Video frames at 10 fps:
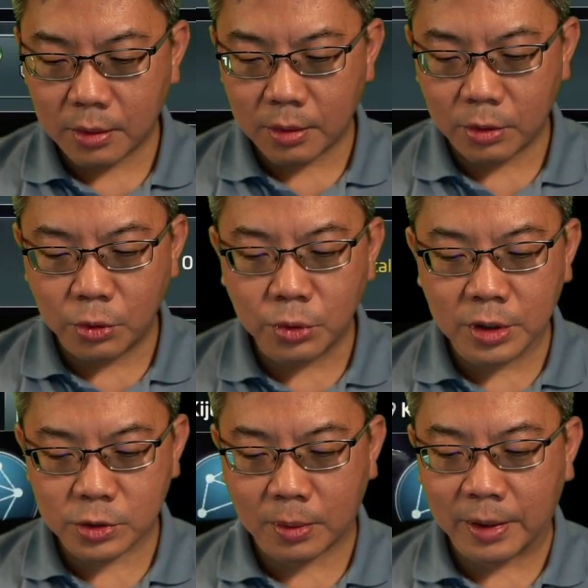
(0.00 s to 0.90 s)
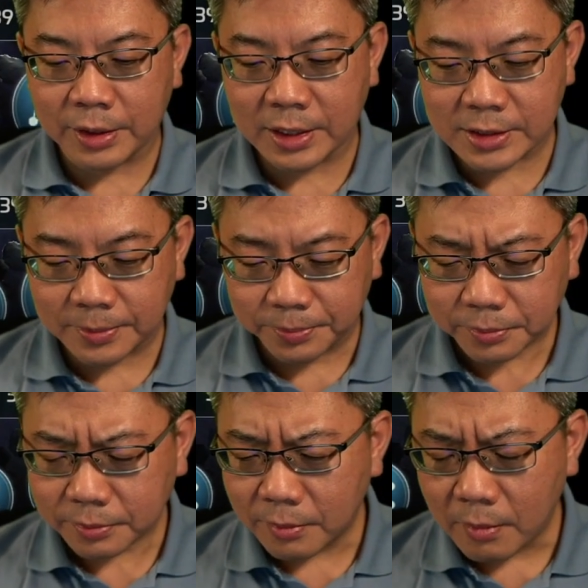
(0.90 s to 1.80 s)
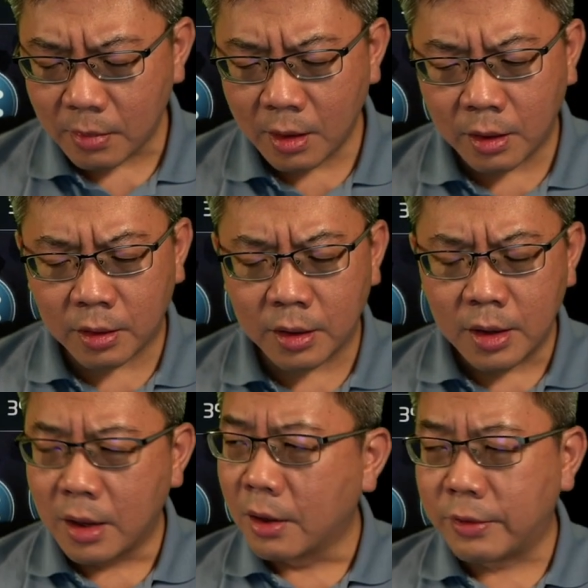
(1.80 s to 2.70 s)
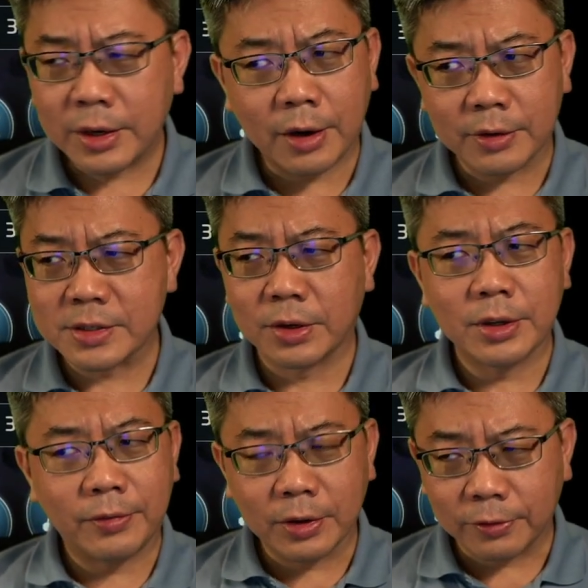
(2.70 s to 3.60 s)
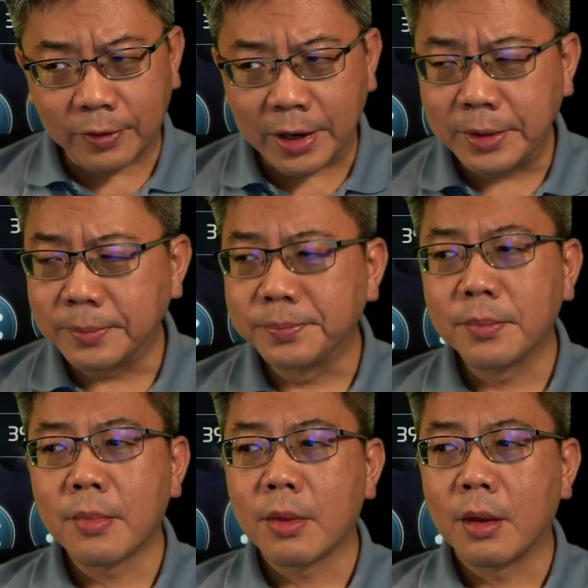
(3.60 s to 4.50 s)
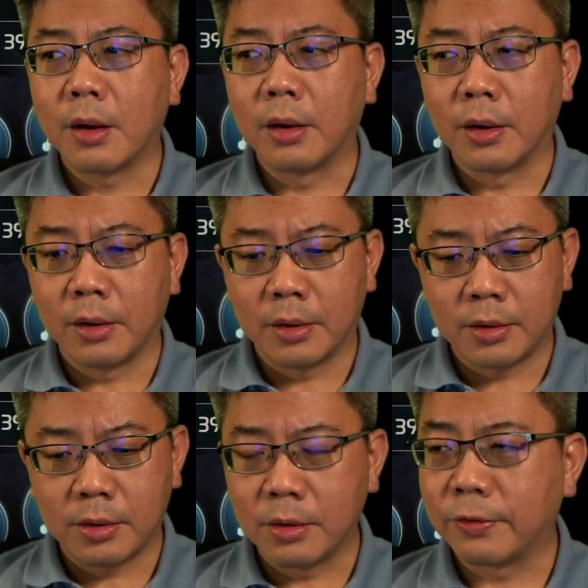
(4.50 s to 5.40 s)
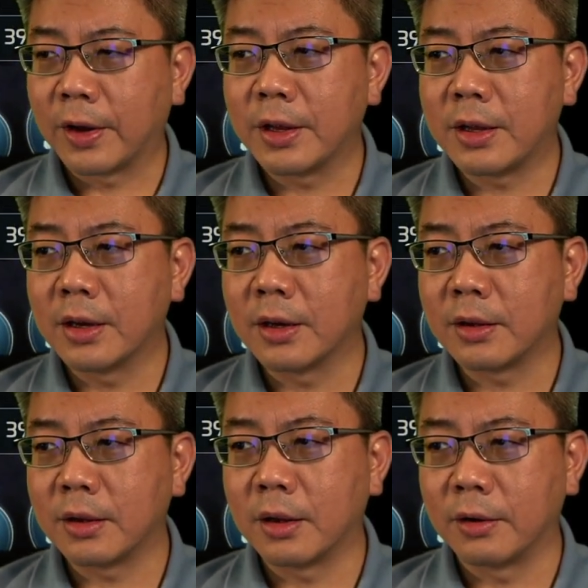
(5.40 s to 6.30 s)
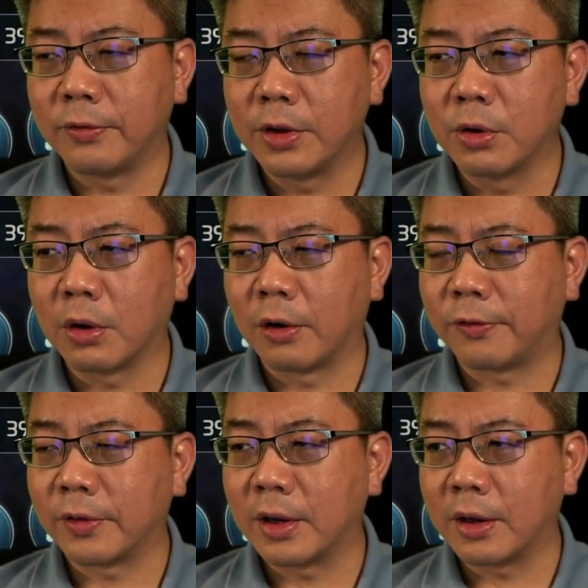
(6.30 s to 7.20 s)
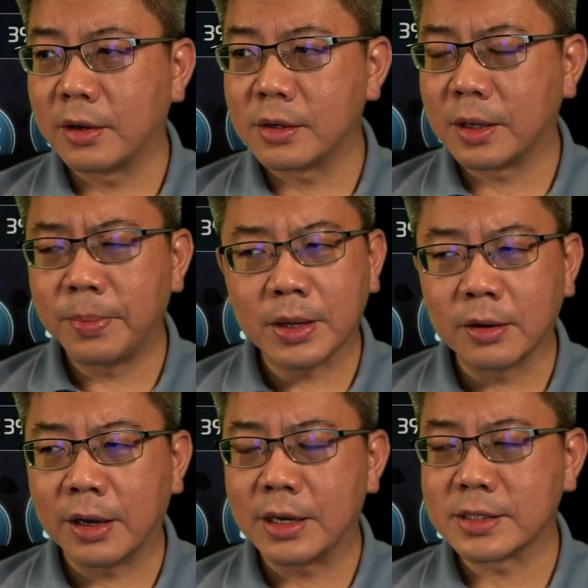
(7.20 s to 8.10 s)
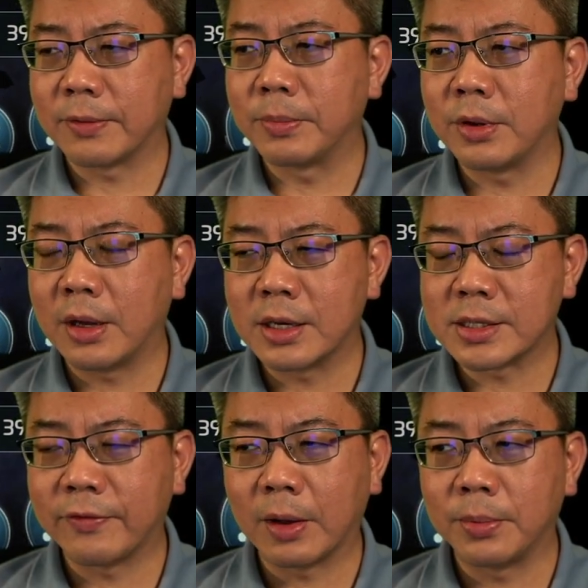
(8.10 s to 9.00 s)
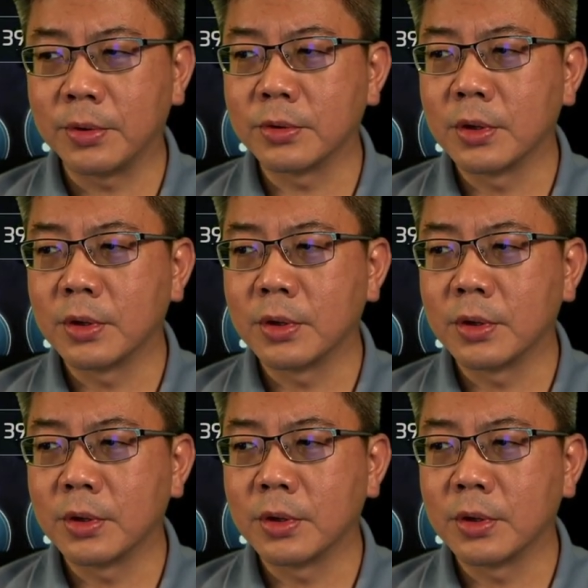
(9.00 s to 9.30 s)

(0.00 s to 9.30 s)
do the Swamadas. Rare directives is not difficult to find. You find here a video of a typical NSFW